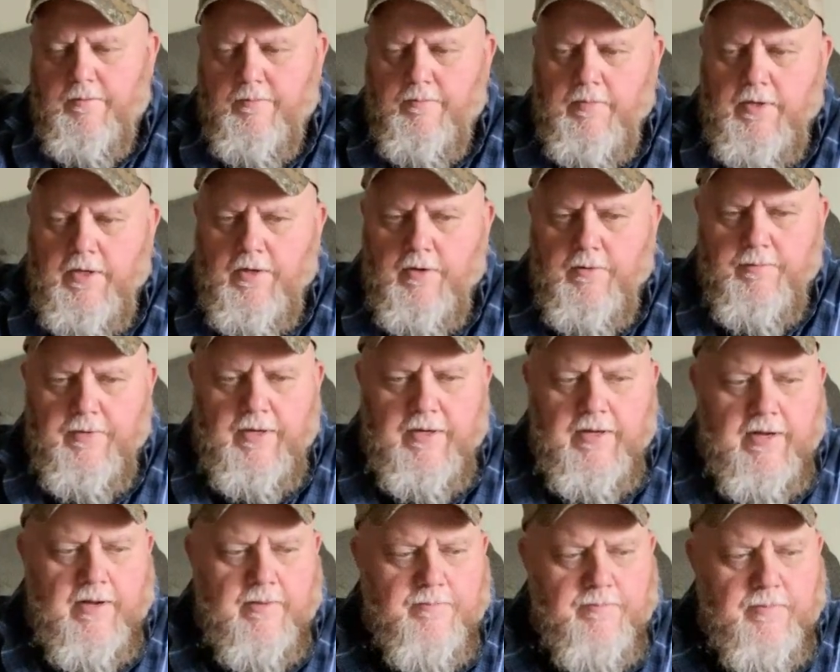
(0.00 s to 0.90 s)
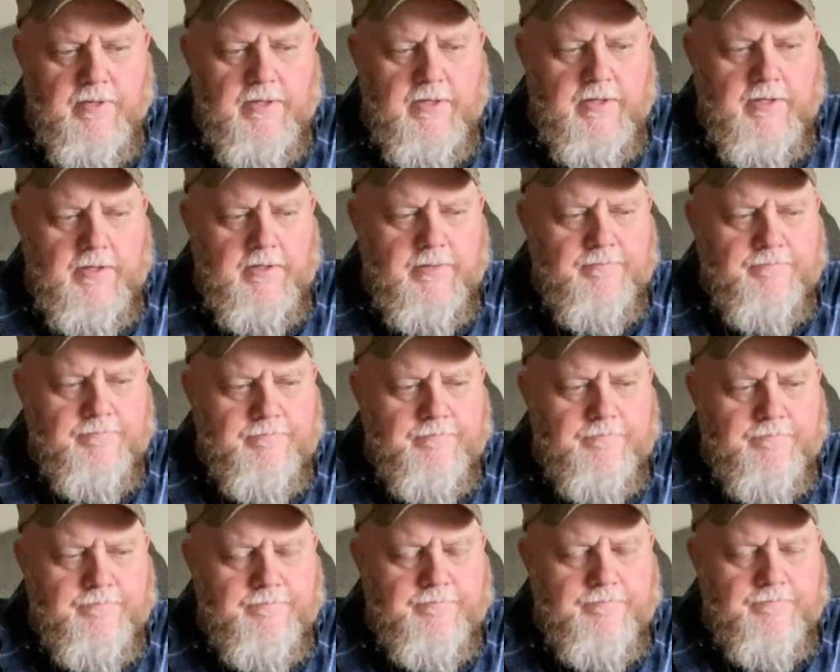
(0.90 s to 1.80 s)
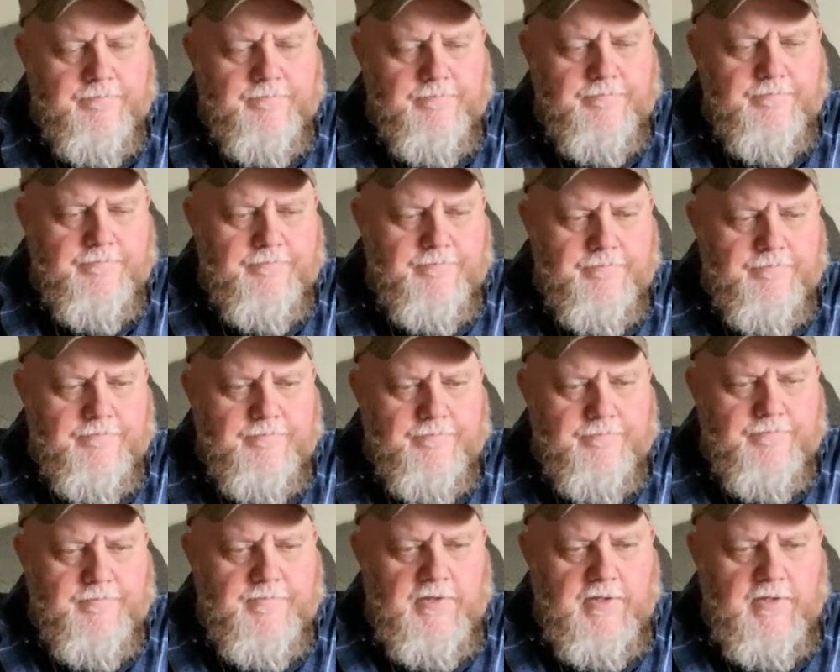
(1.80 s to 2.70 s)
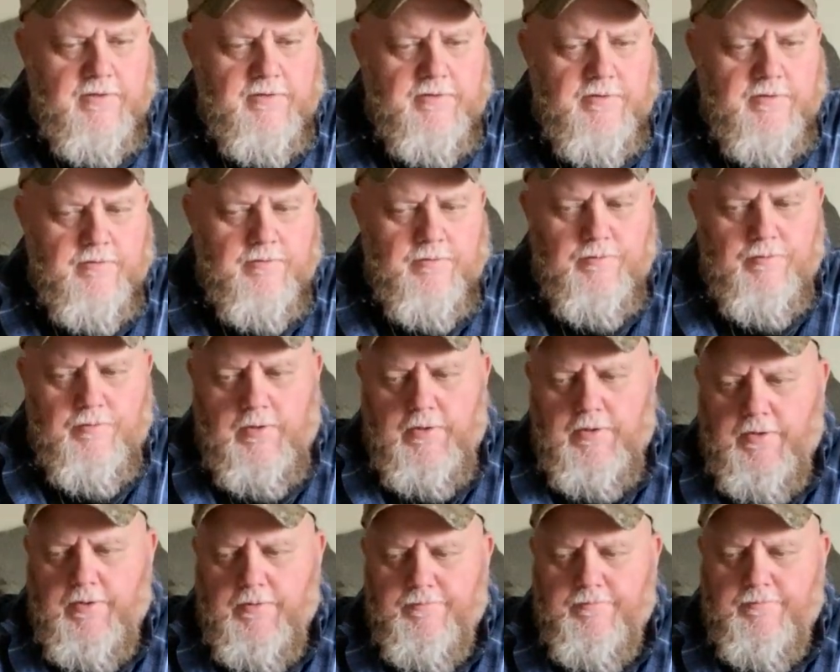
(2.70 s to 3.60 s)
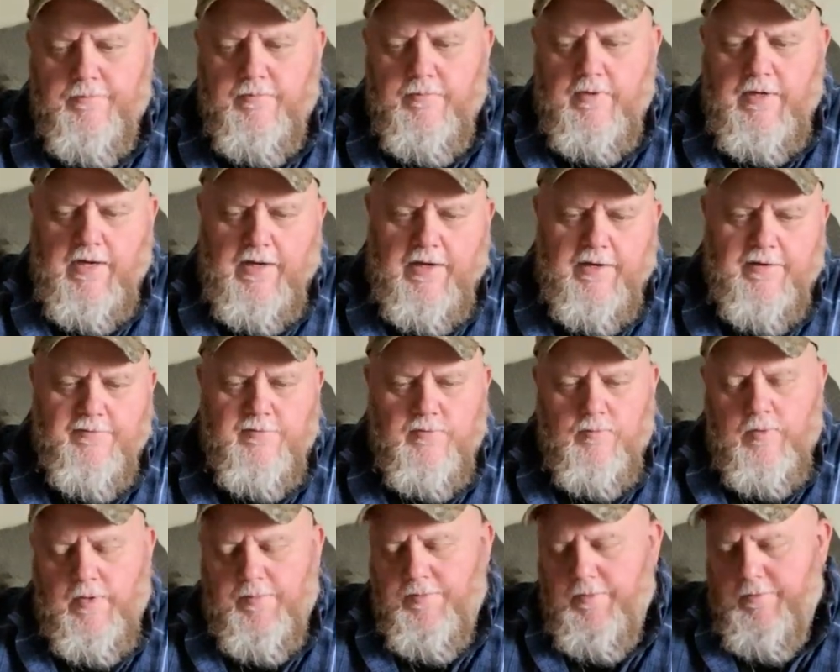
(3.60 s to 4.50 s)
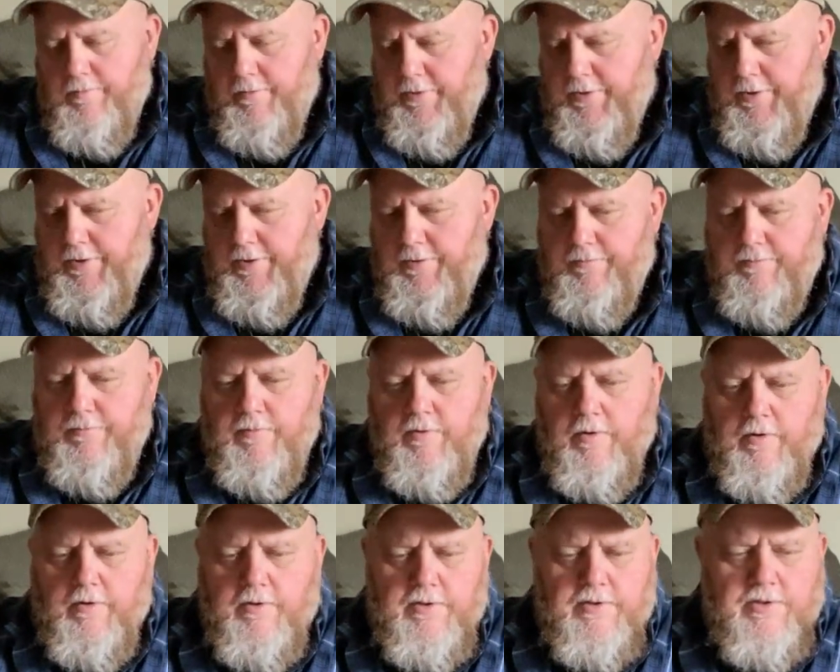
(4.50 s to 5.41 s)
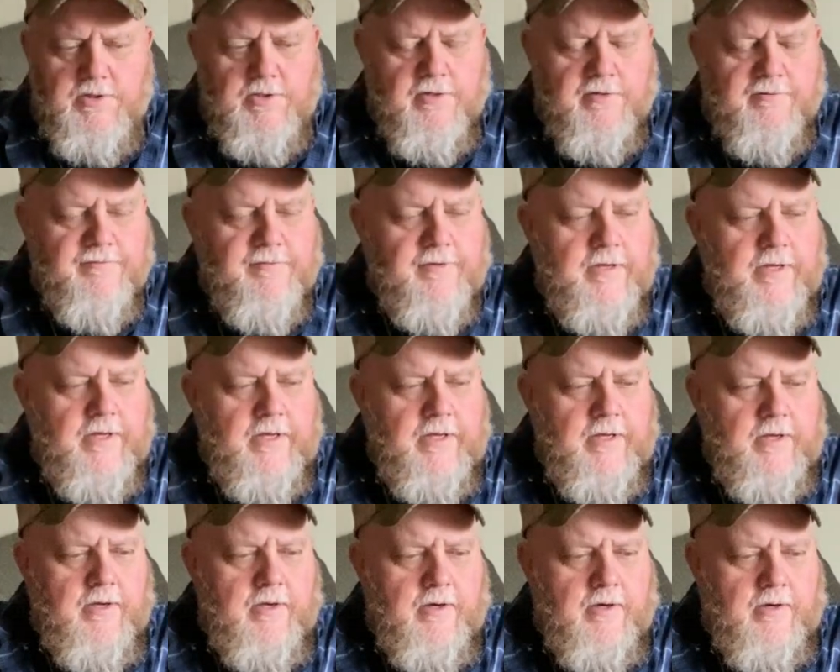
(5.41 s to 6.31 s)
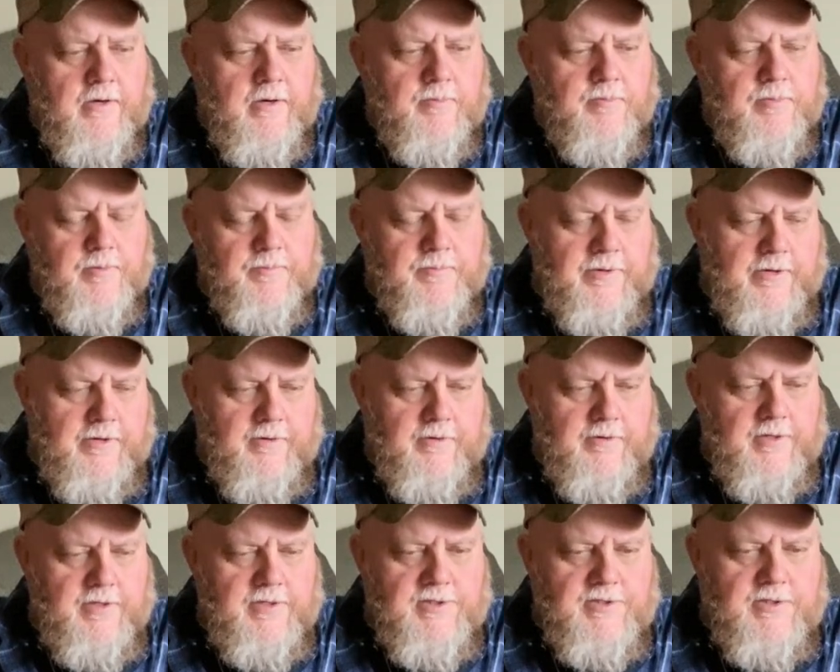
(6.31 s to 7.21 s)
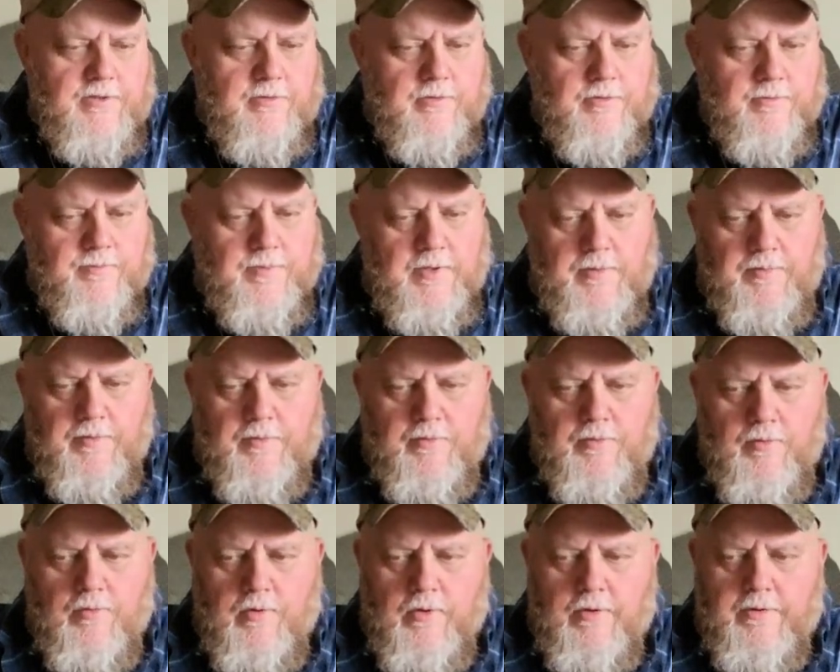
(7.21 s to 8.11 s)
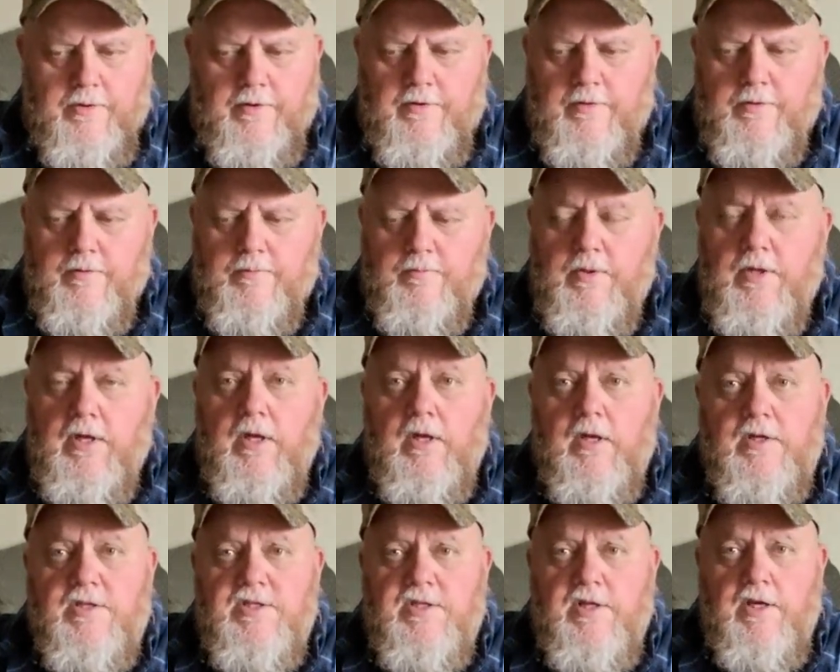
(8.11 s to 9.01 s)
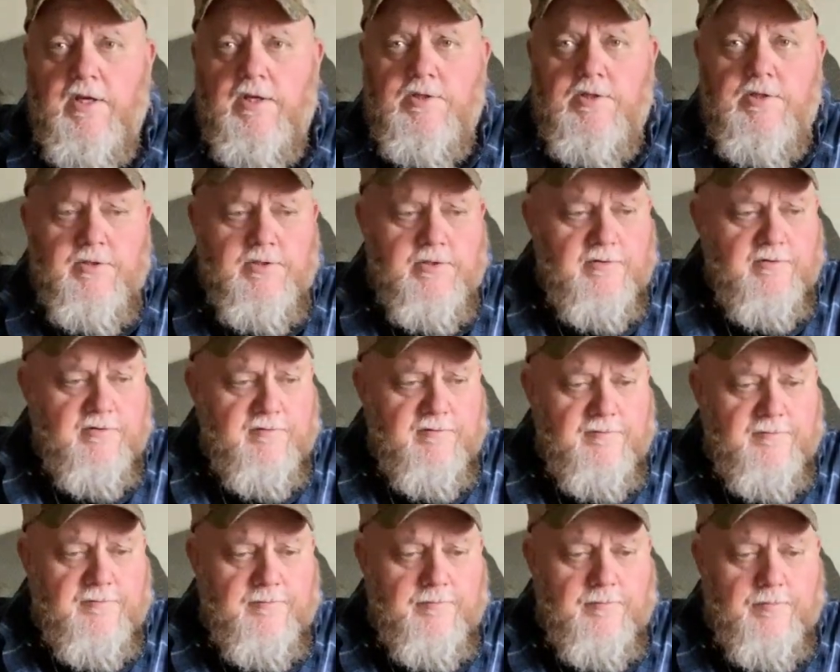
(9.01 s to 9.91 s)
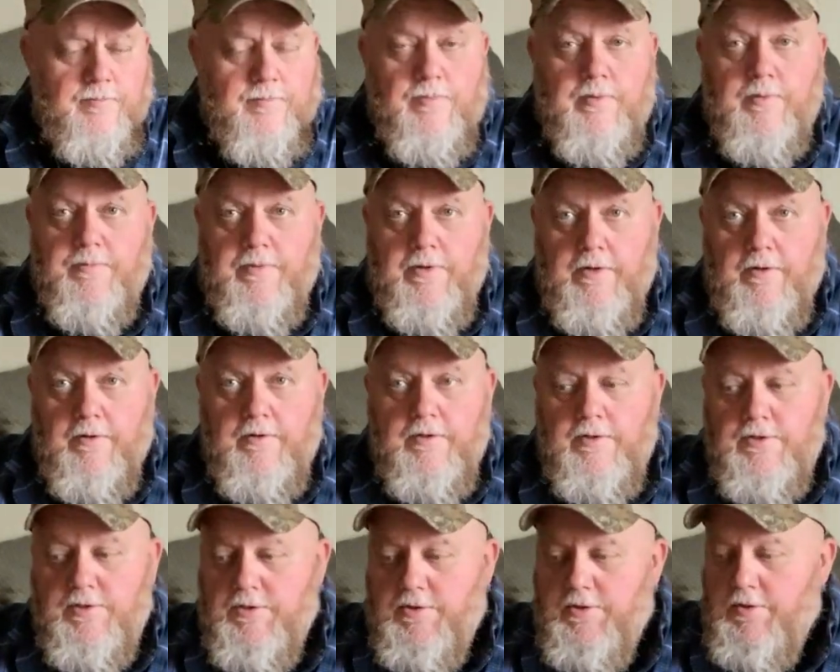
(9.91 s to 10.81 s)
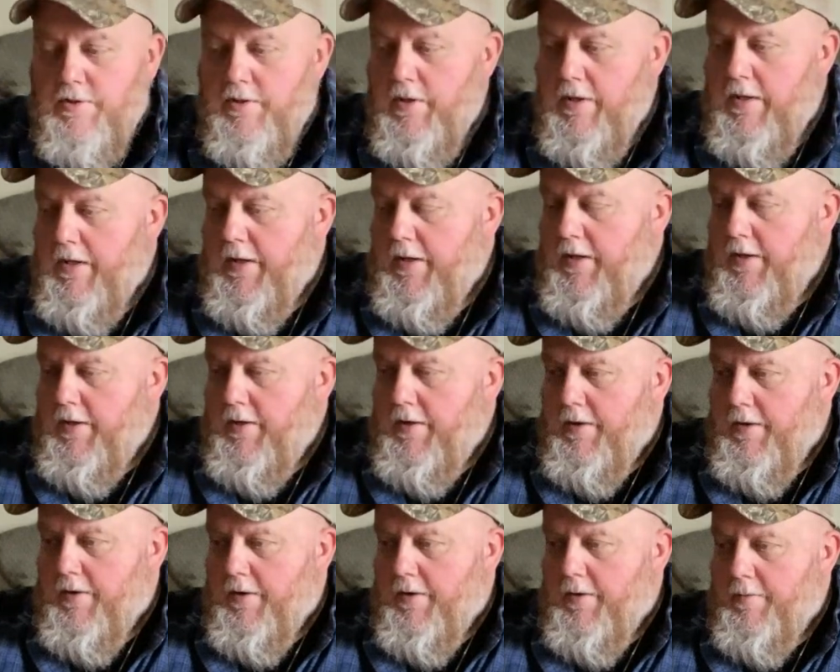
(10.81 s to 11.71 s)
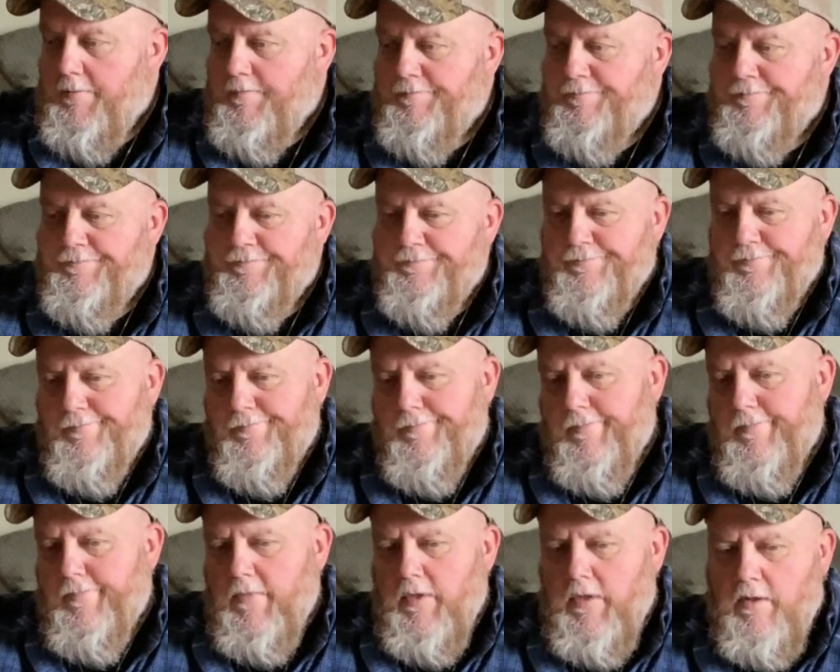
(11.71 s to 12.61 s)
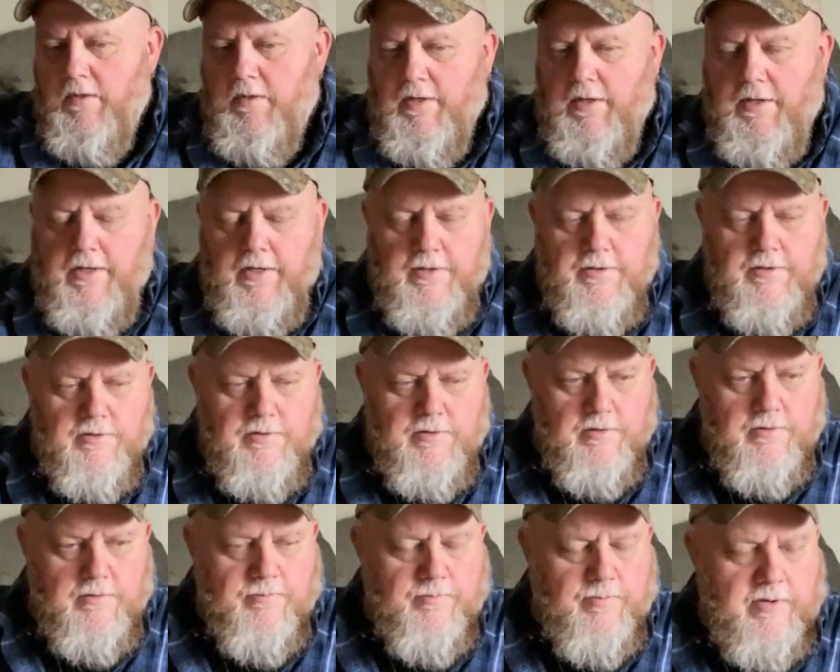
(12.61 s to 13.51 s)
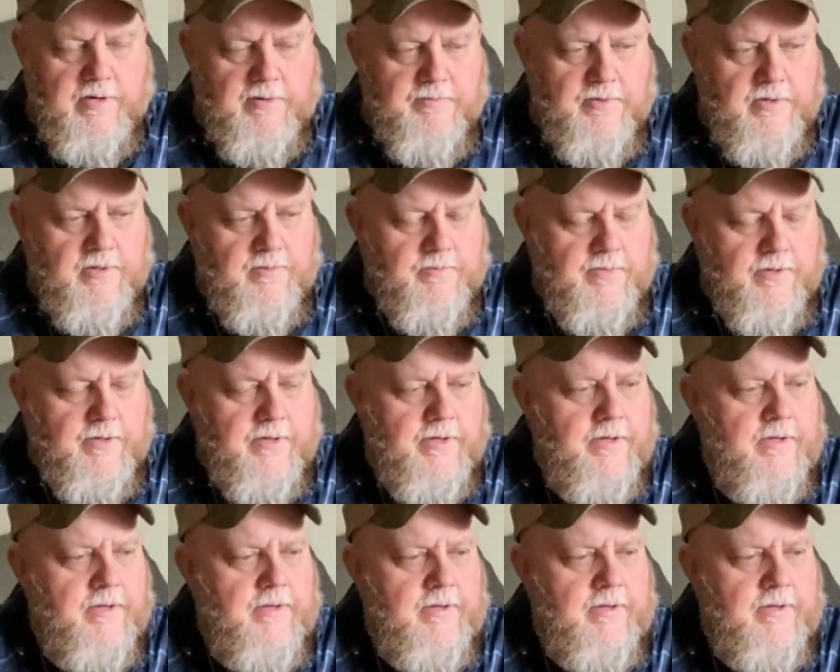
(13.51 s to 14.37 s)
may or may not be into knives, weaponry, all this stuff, preparedness, or people who are in the beginning stages of preparedness. I hate the term prepping, but